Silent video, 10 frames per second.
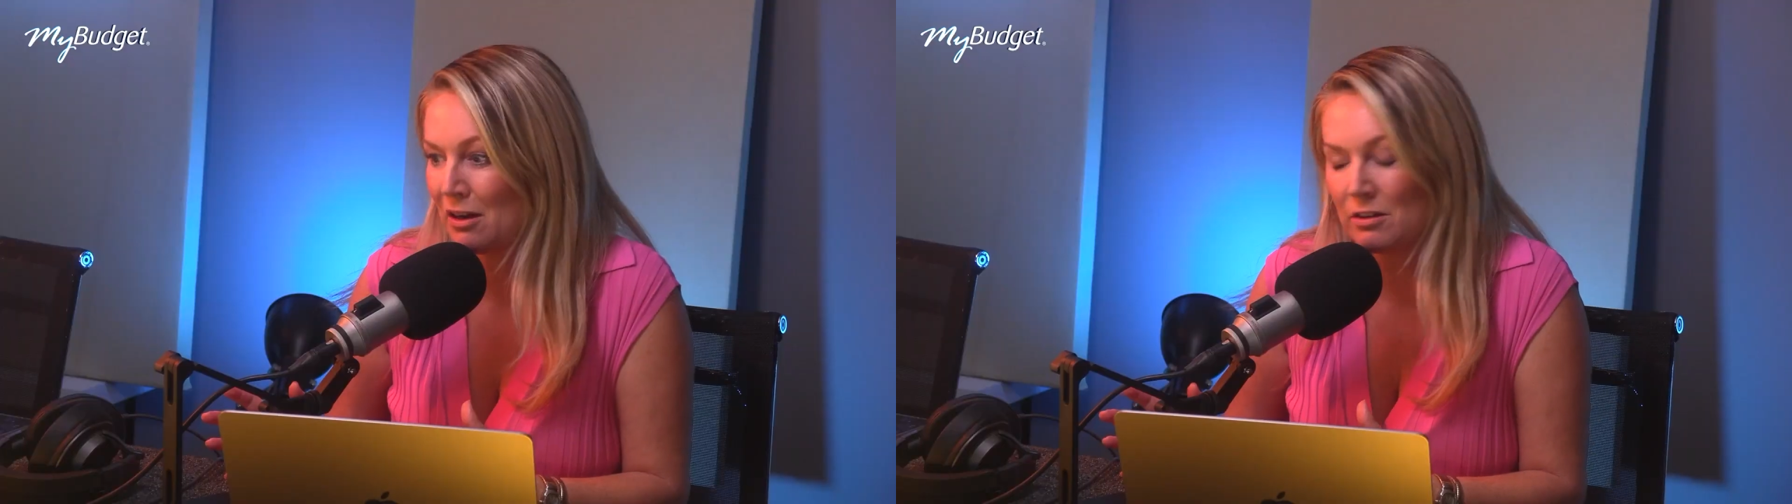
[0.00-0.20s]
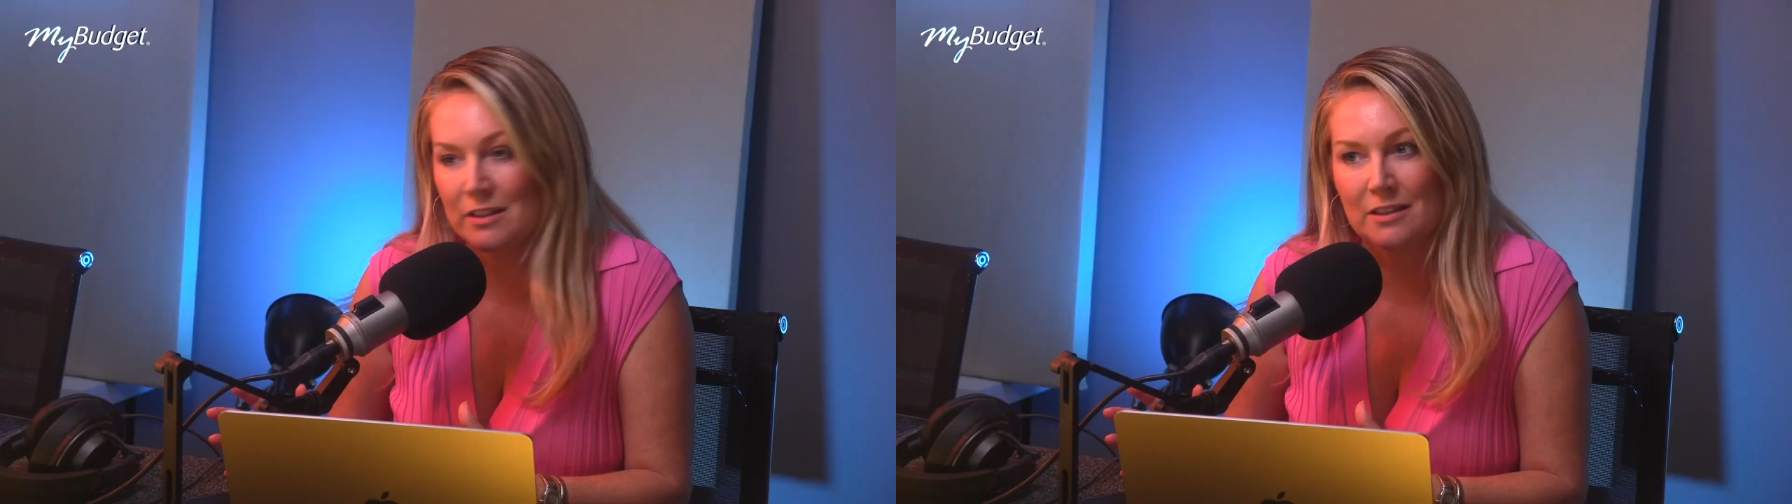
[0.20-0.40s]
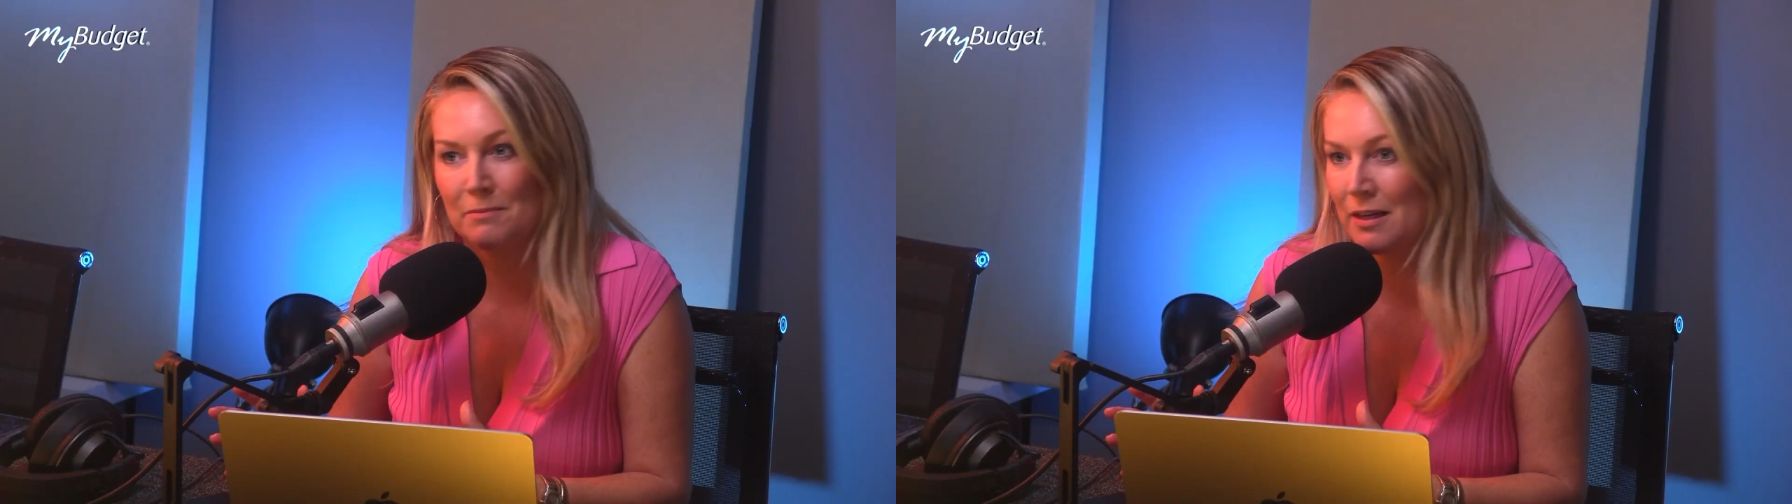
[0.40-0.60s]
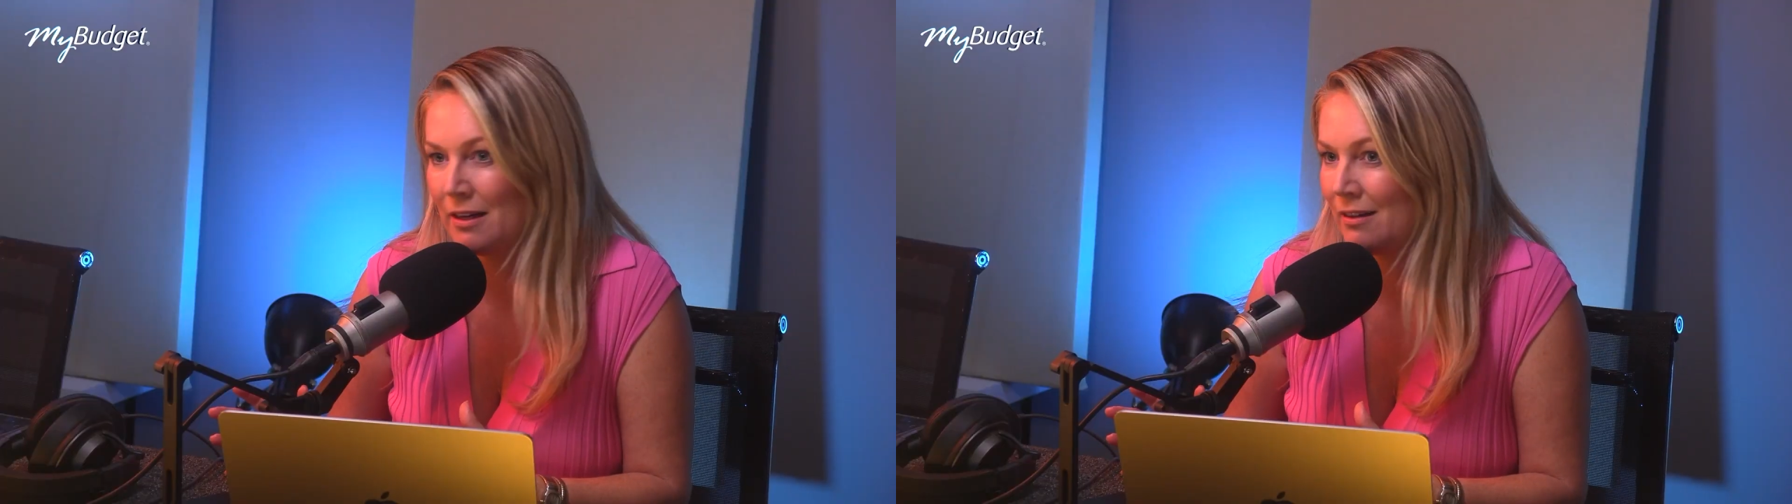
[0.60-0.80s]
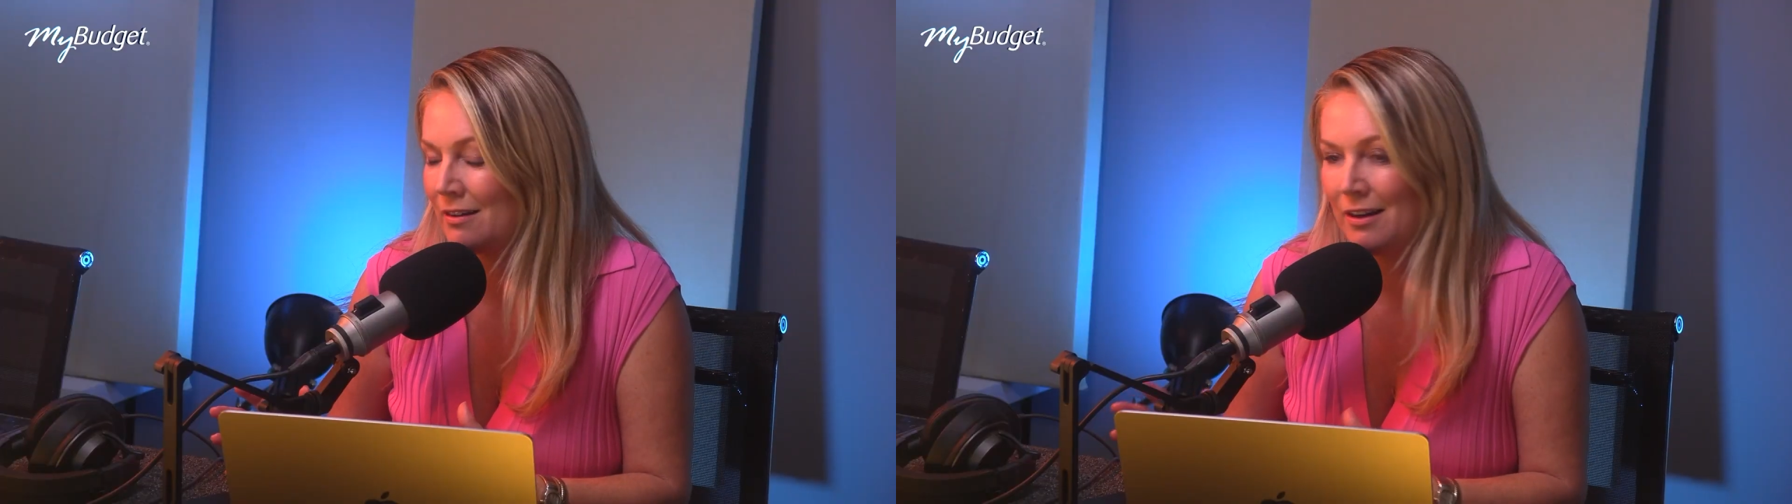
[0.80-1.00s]
you just admit
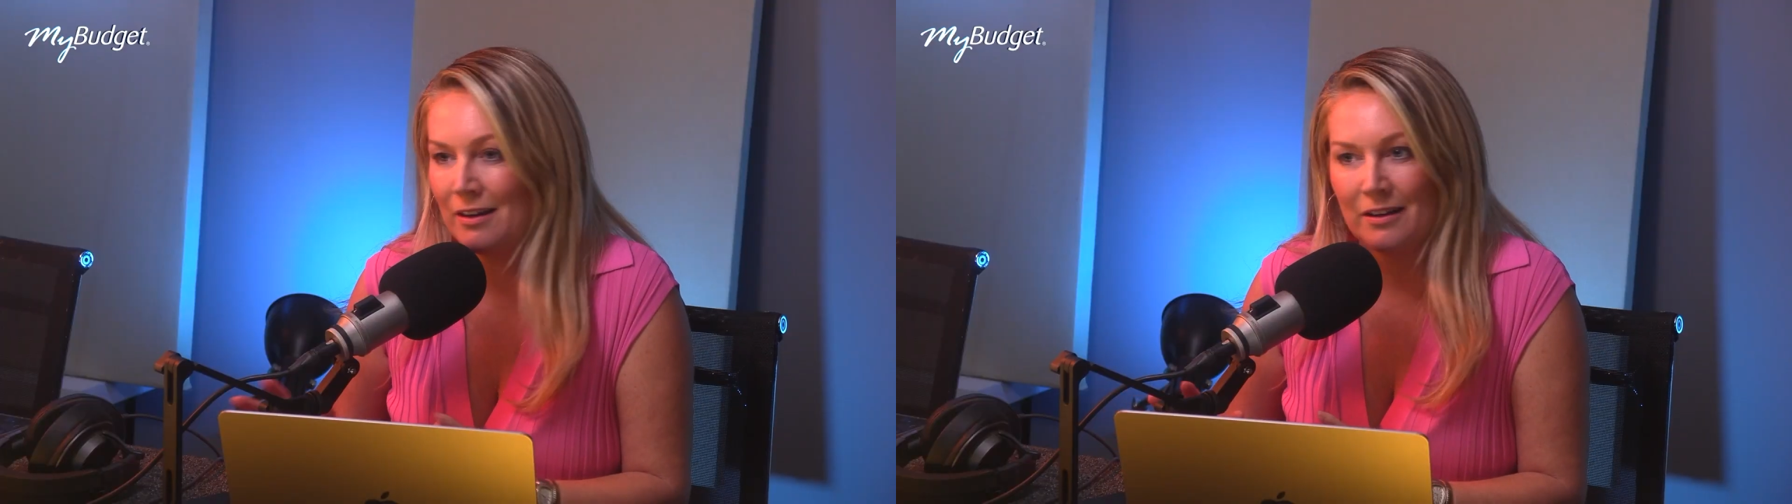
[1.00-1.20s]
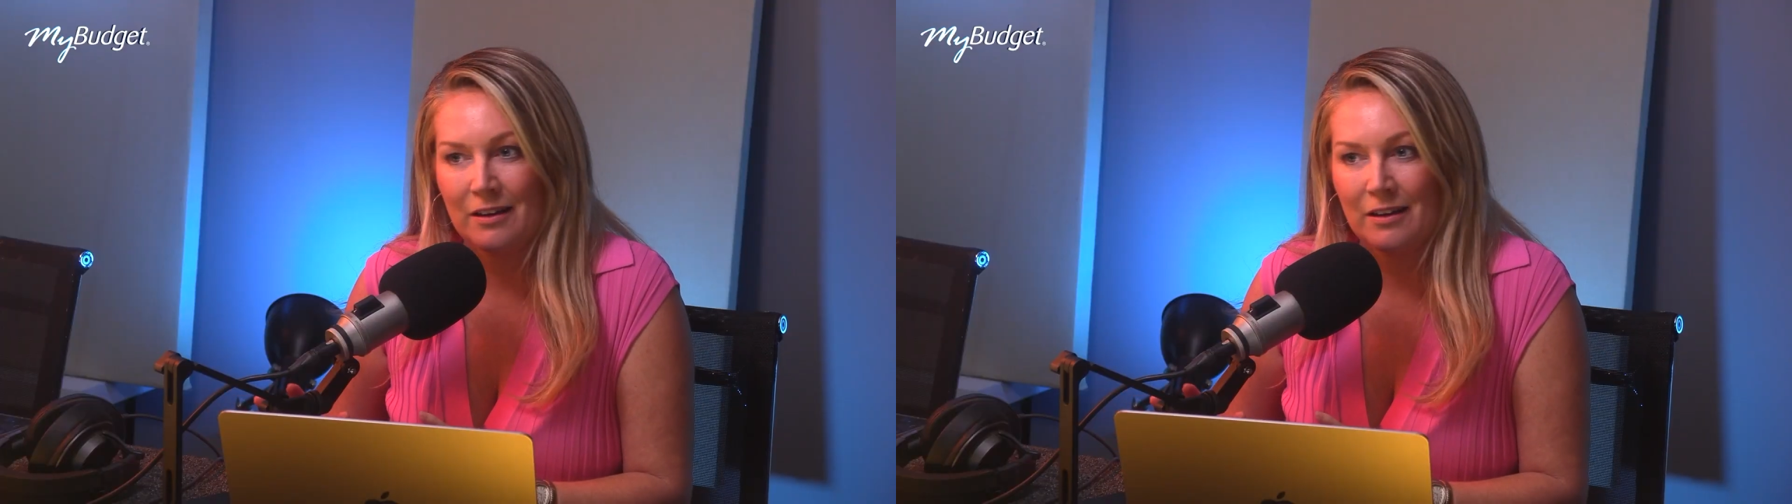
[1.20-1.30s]
it. Mm-hmm.